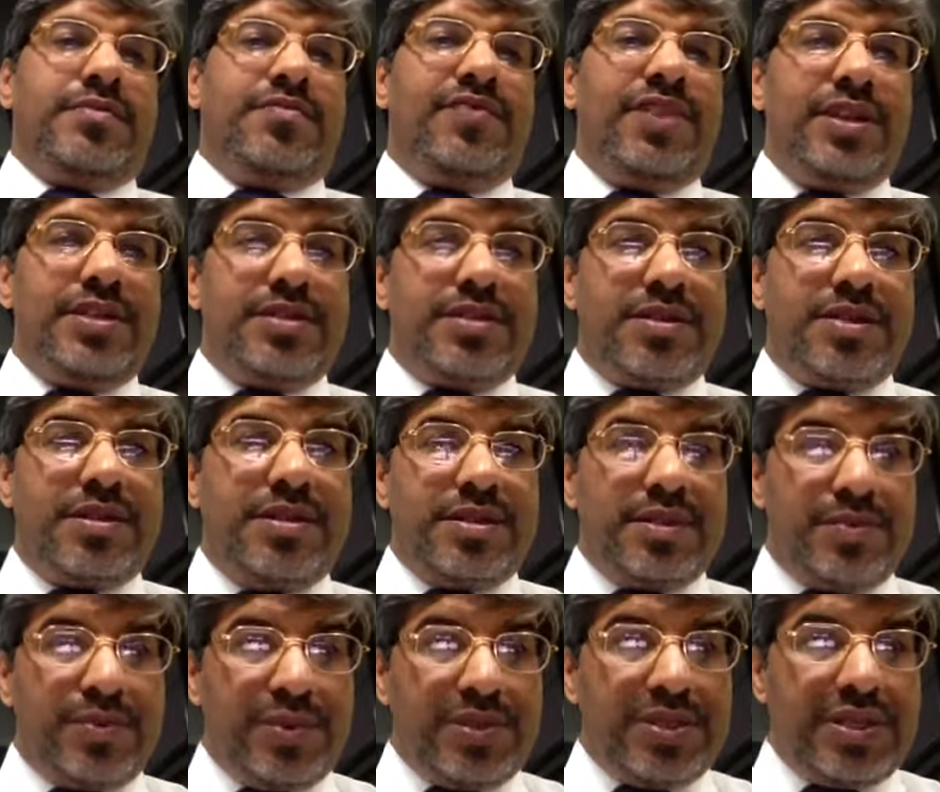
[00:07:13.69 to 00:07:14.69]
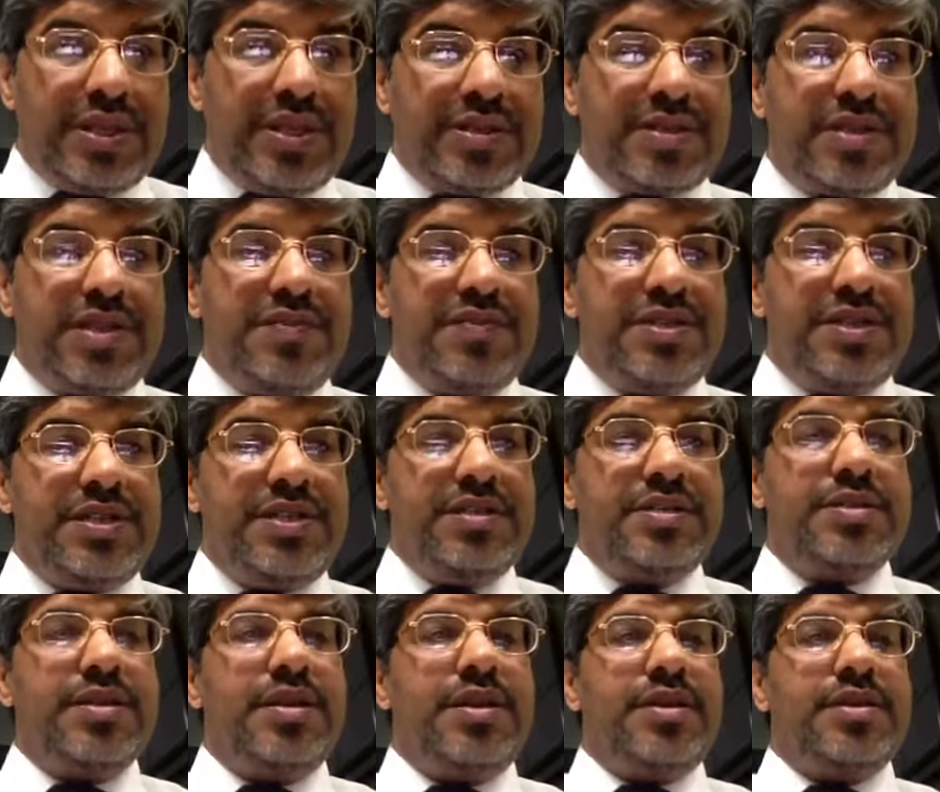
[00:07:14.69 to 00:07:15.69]
waste disposal
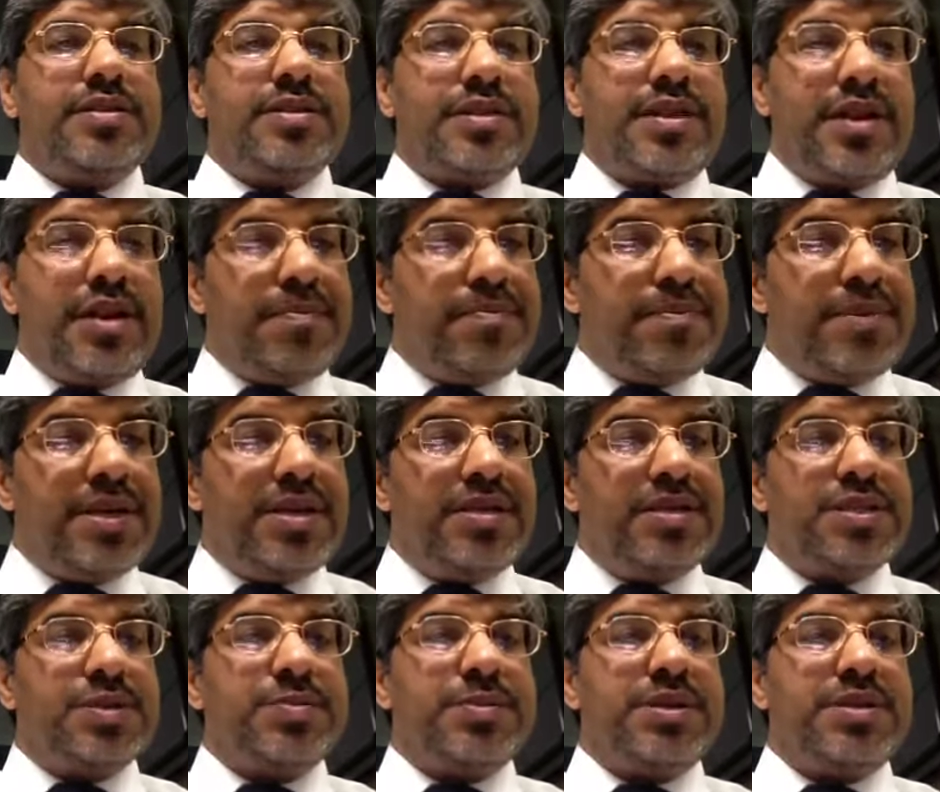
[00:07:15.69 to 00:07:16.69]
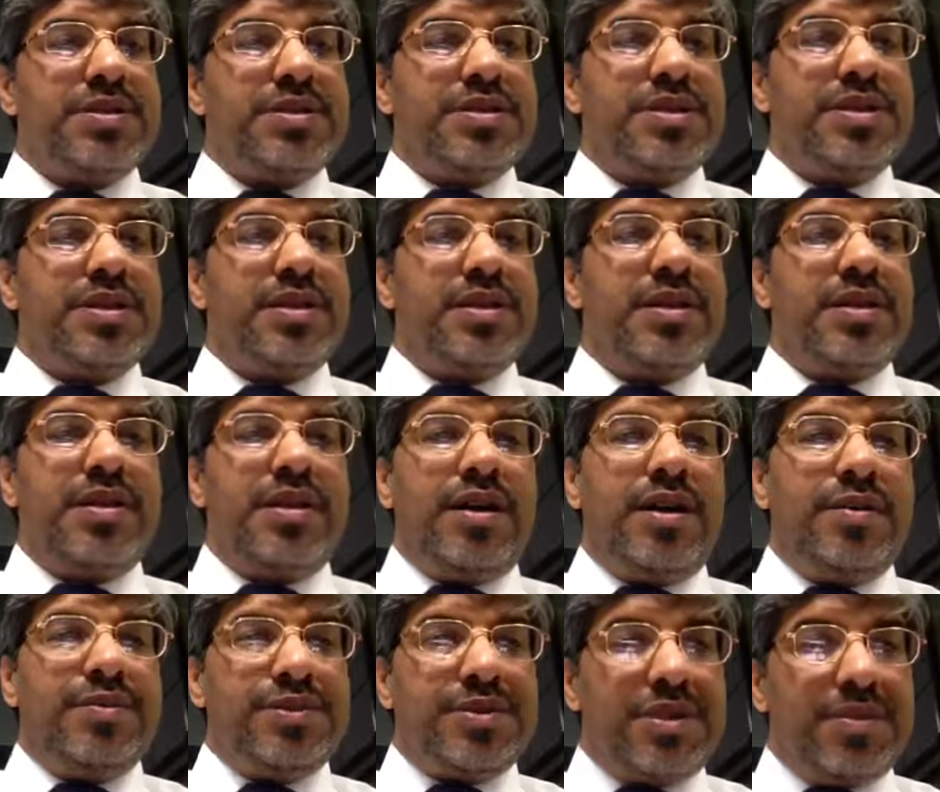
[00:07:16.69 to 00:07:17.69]
activities, scrap management,
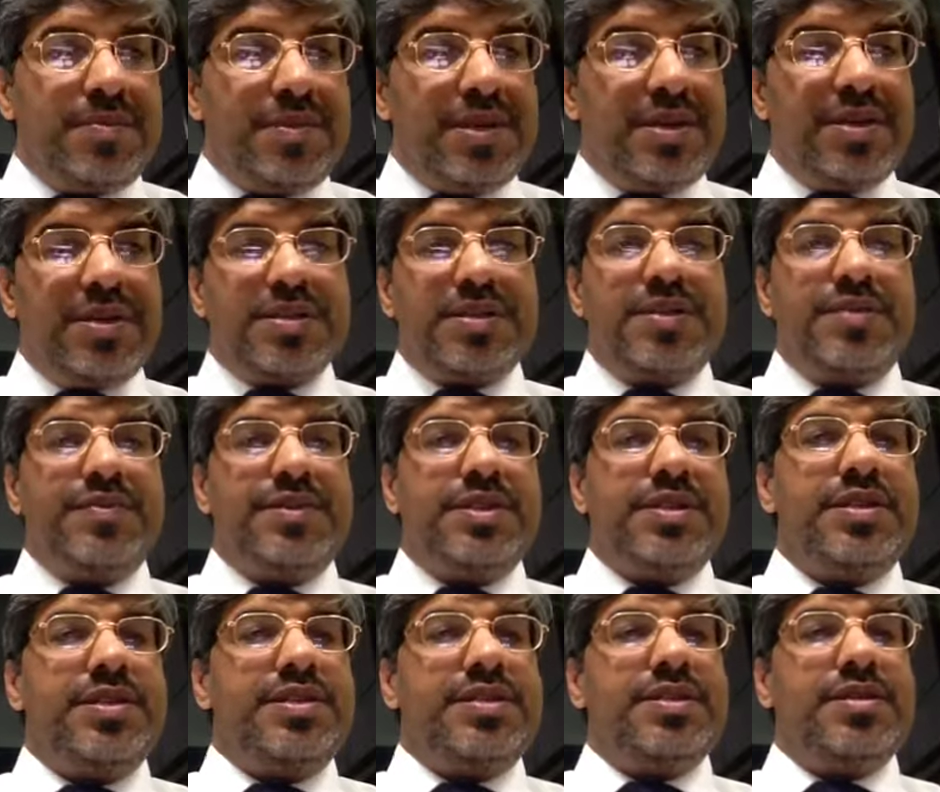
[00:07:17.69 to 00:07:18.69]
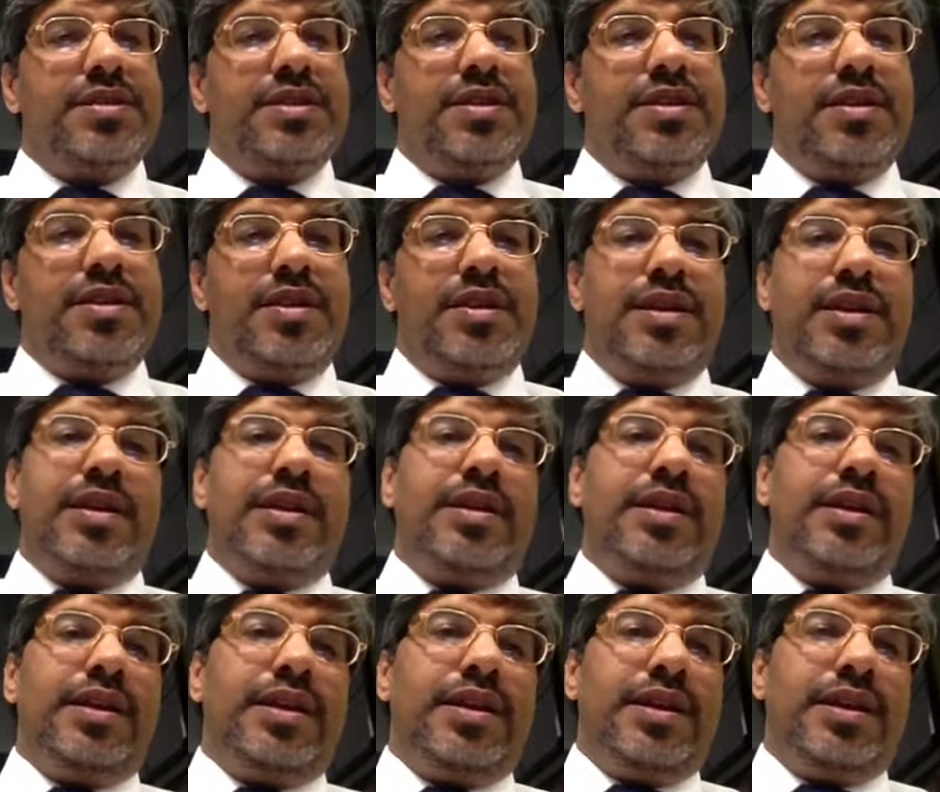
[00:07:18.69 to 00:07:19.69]
housekeeping activities, and
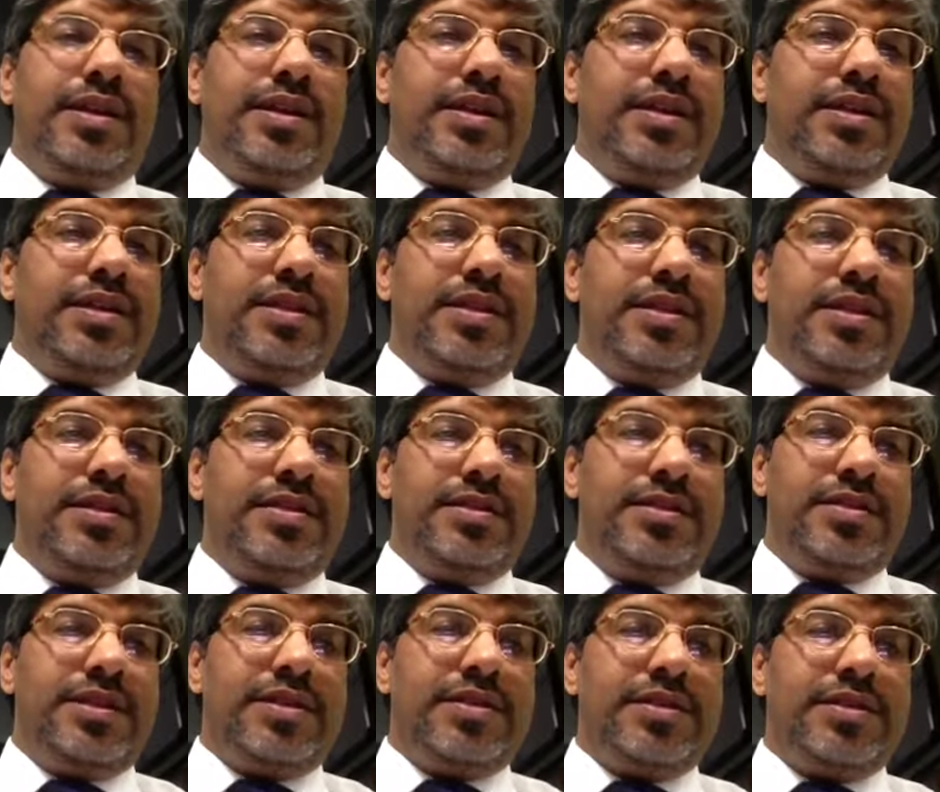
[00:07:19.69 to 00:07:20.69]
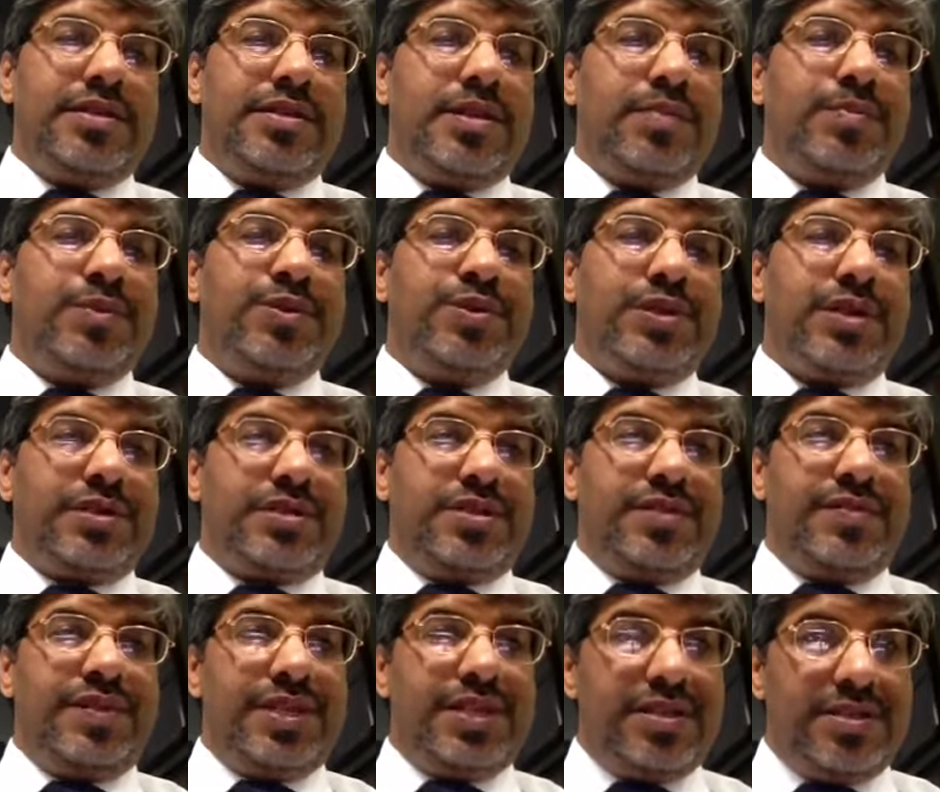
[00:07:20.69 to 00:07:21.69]
any other such support
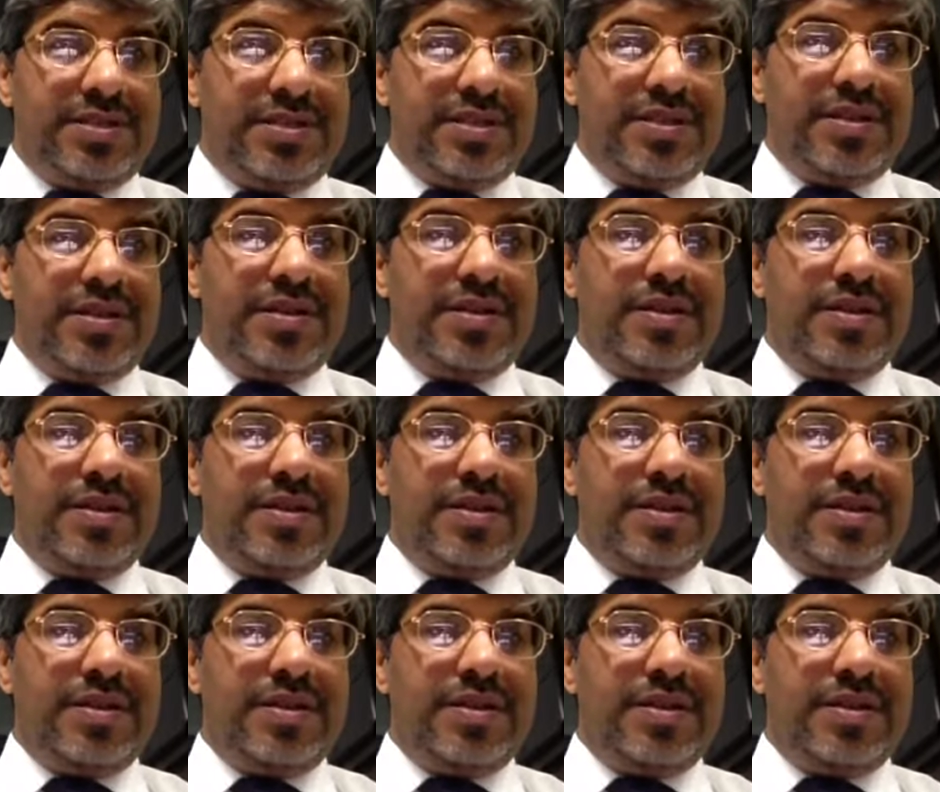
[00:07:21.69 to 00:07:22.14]
activities.